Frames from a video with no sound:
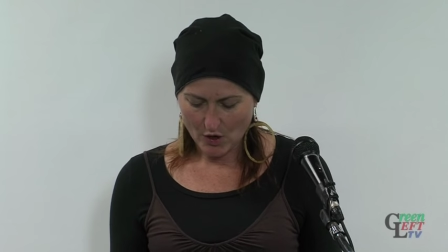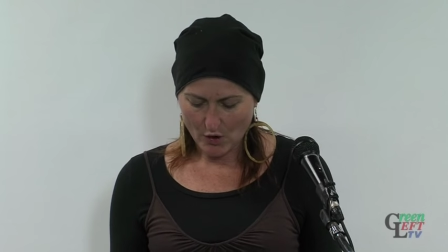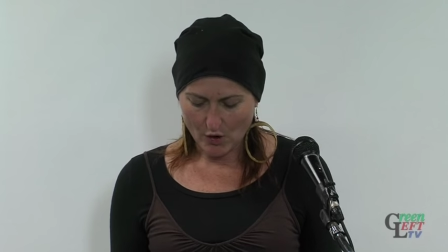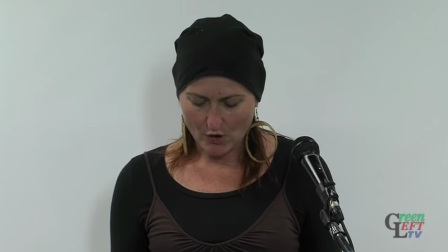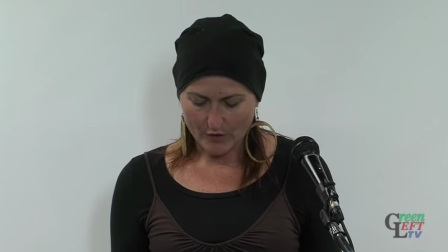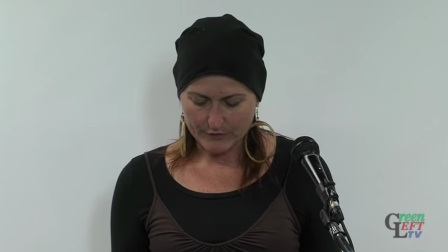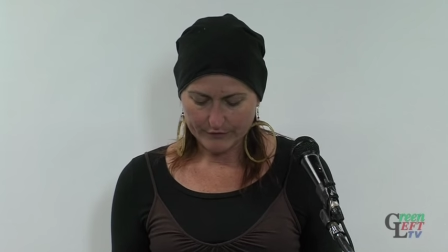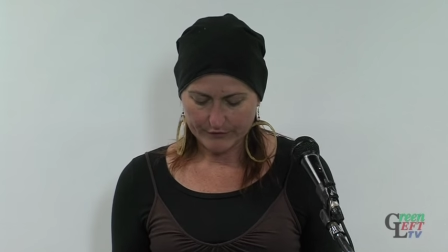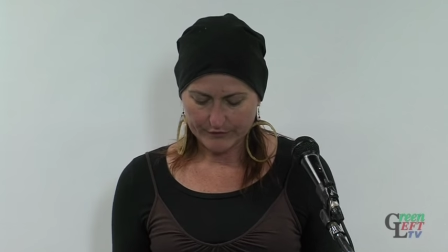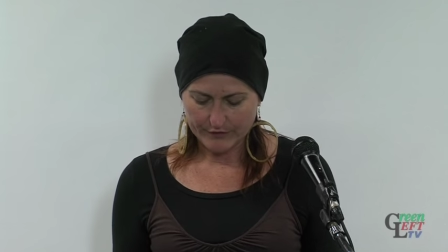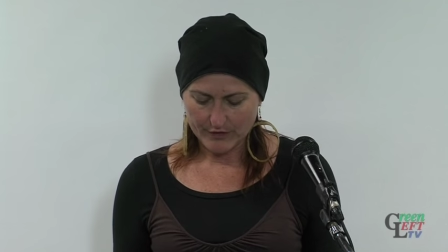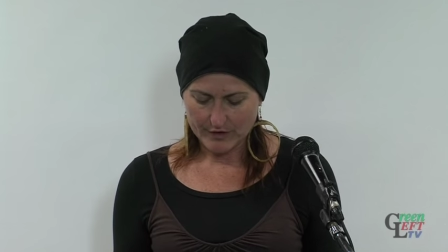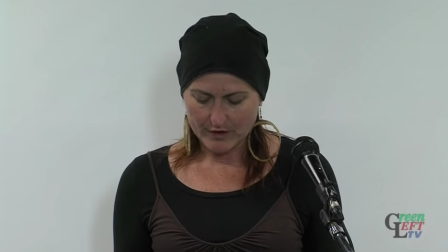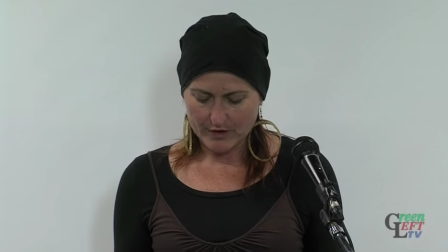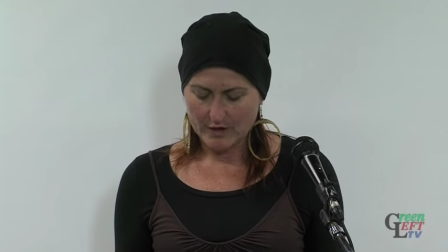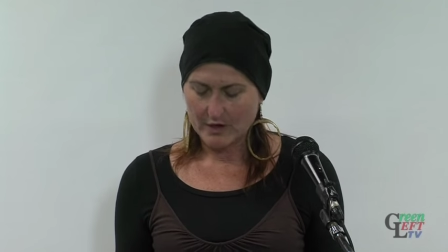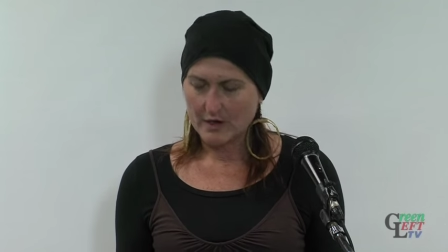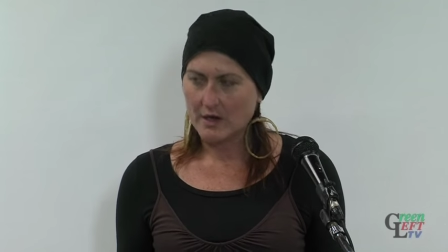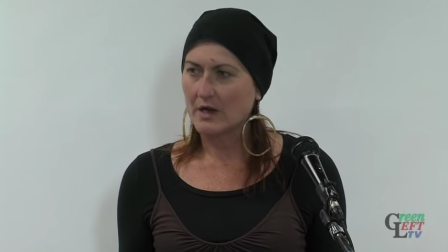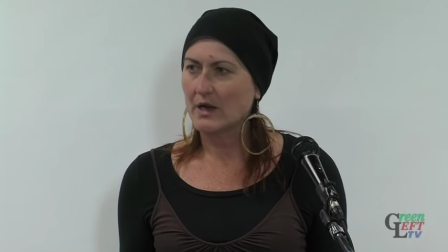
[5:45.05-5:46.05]
of
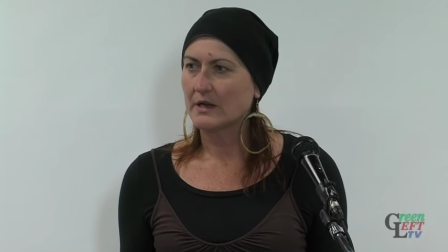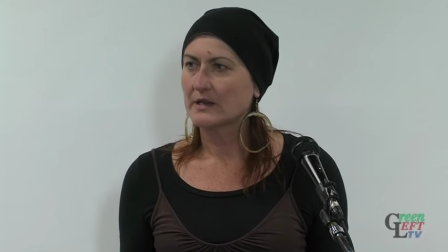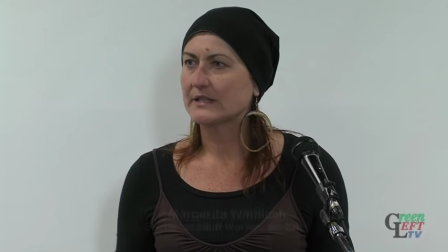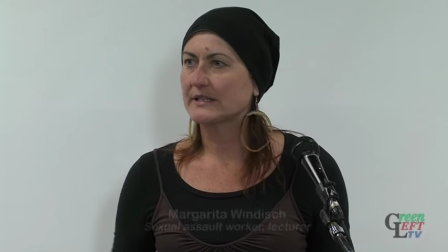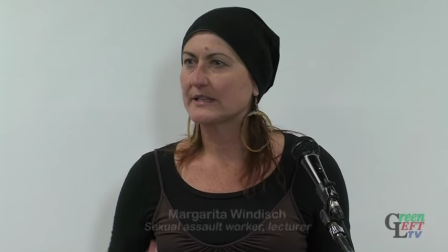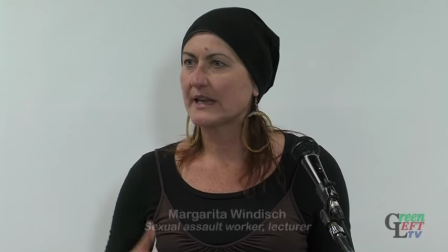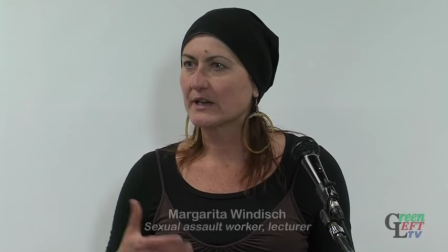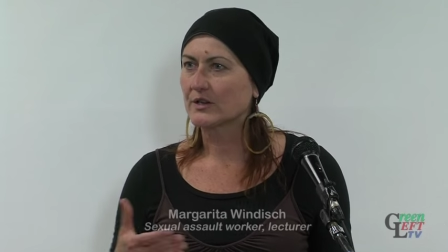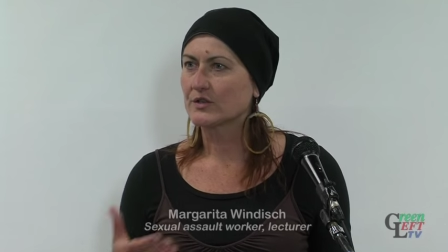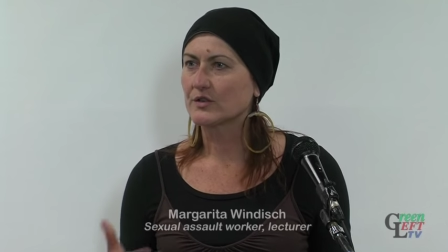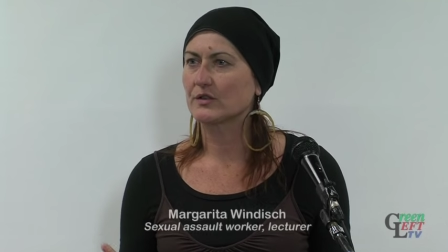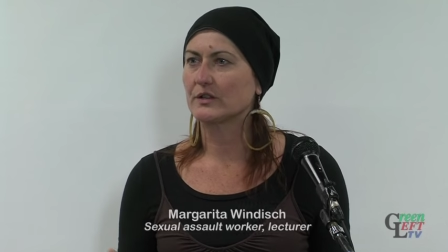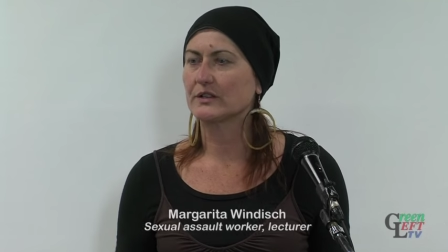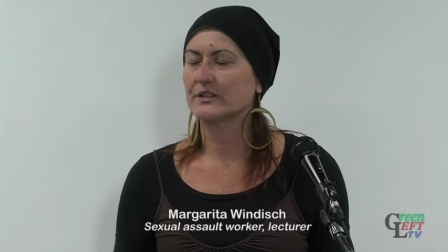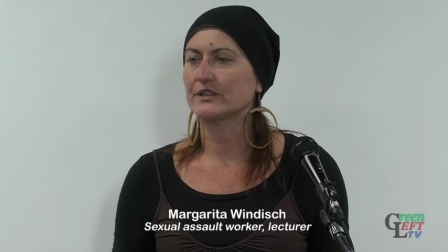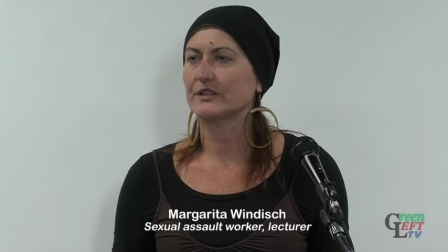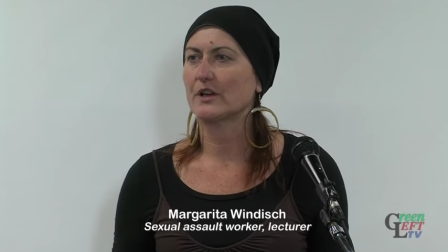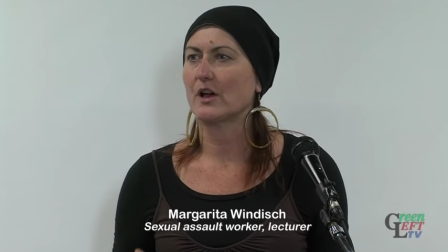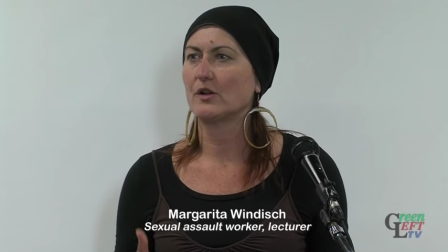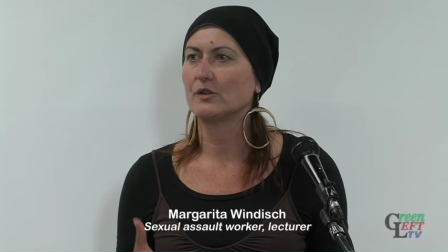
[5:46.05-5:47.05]
sexual
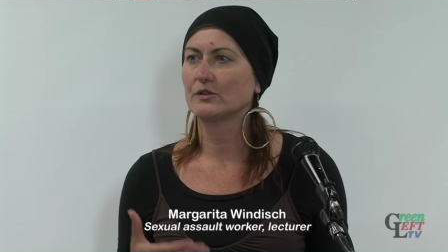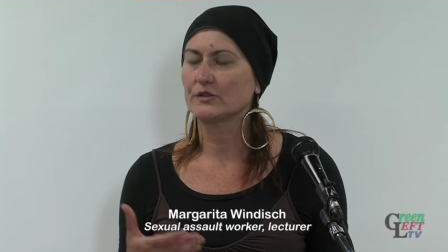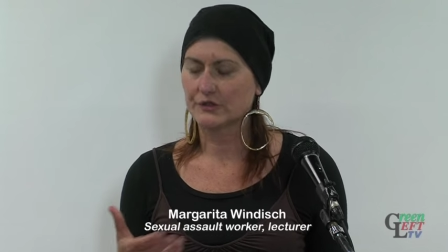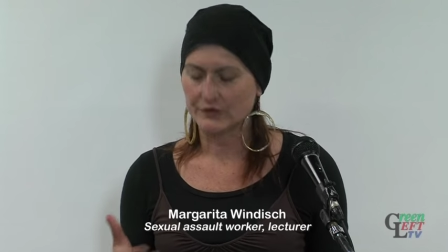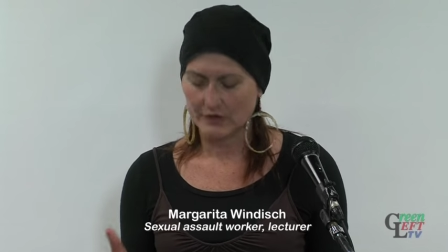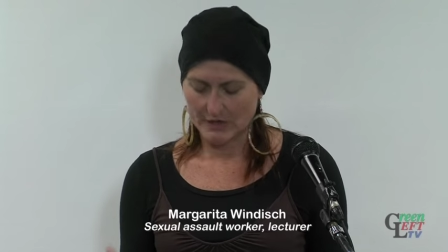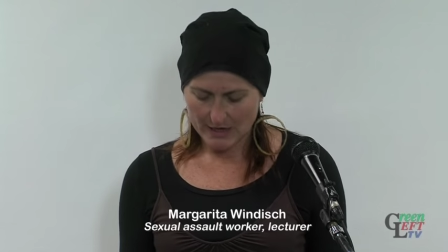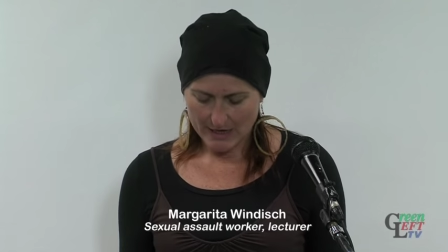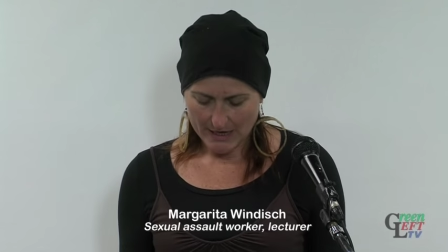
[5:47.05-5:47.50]
assault